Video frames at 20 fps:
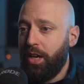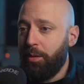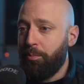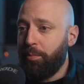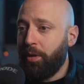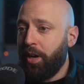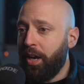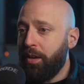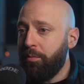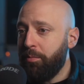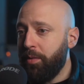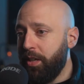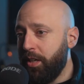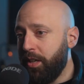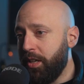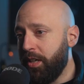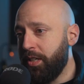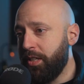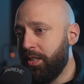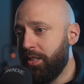Behind
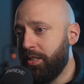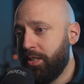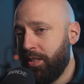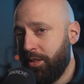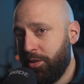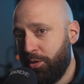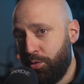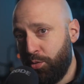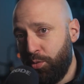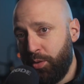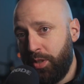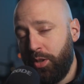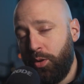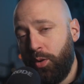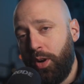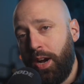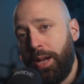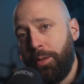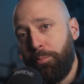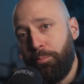me is a
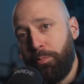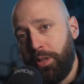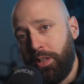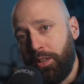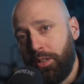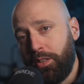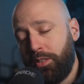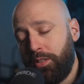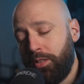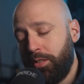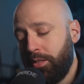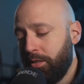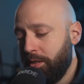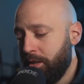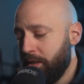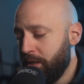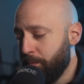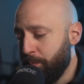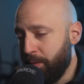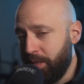studio I built
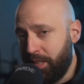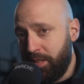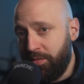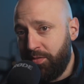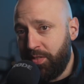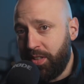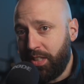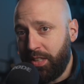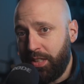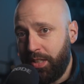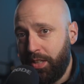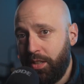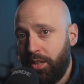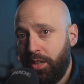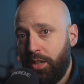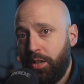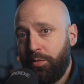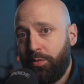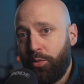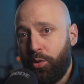specifically
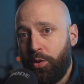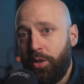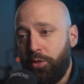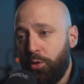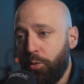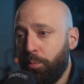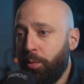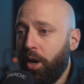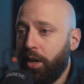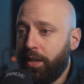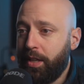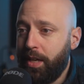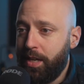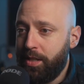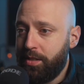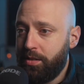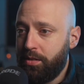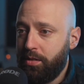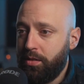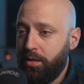for a new
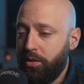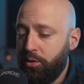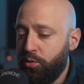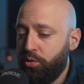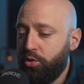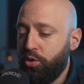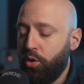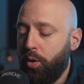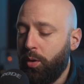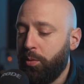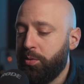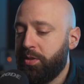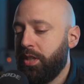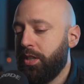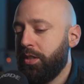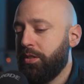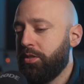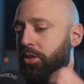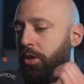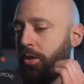podcast, a new show I was
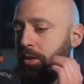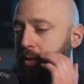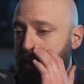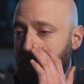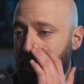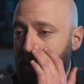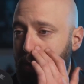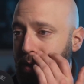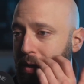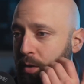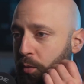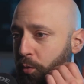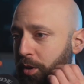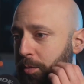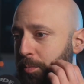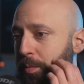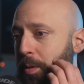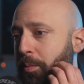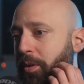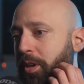going to start
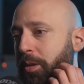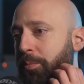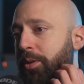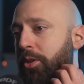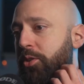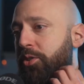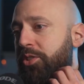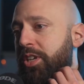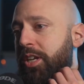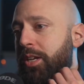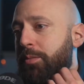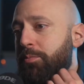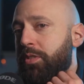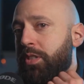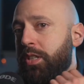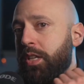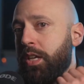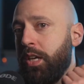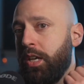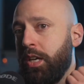with my buddy Peter
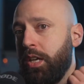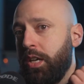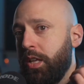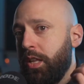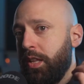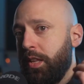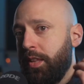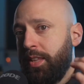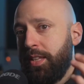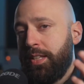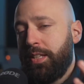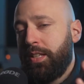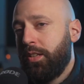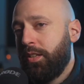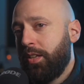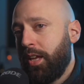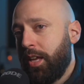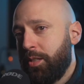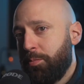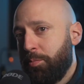James.
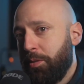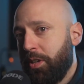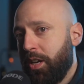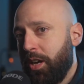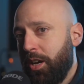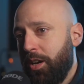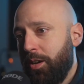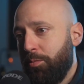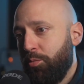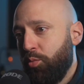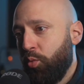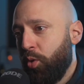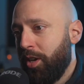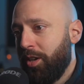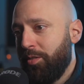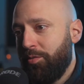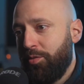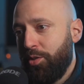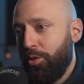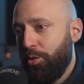This has become one
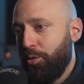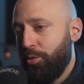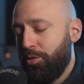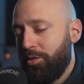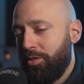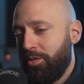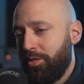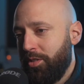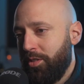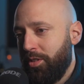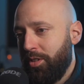of those.